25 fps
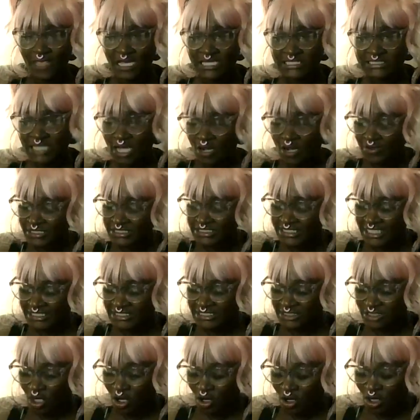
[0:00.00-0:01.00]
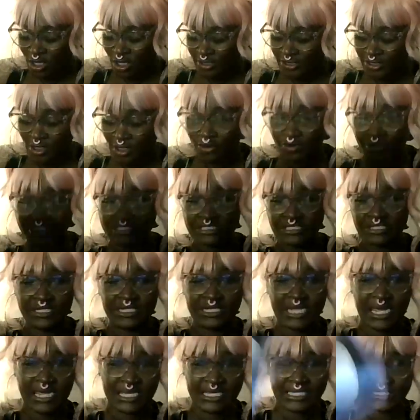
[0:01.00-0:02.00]
So it says your crystal
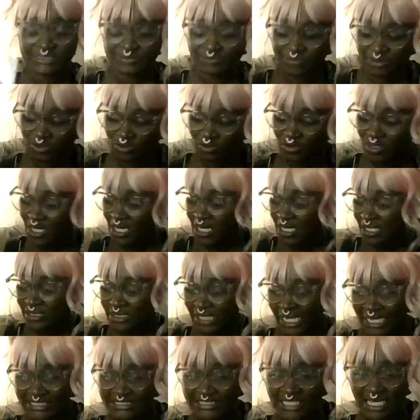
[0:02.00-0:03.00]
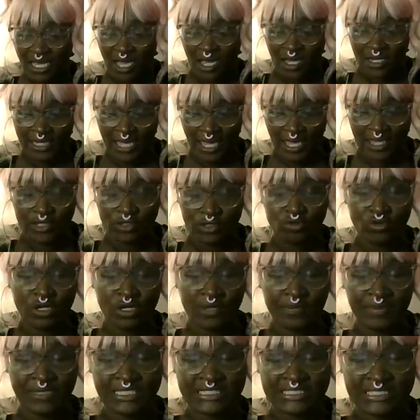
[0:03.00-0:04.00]
today is blue. Like, okay, you could
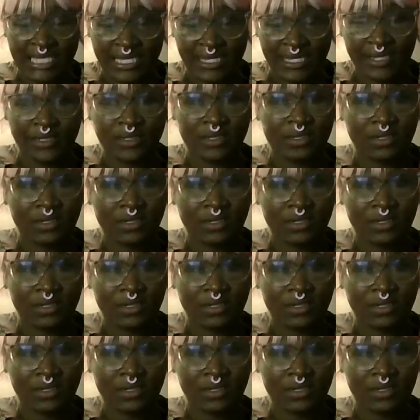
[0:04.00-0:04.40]
be saying